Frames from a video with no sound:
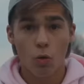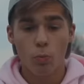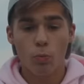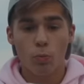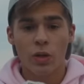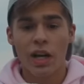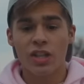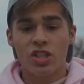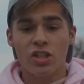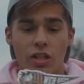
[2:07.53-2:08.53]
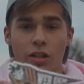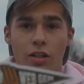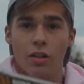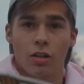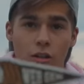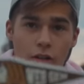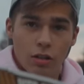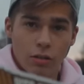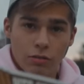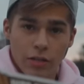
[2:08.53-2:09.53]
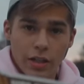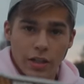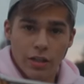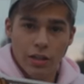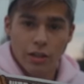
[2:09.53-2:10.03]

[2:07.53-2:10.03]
Oh, we got a sticker right here.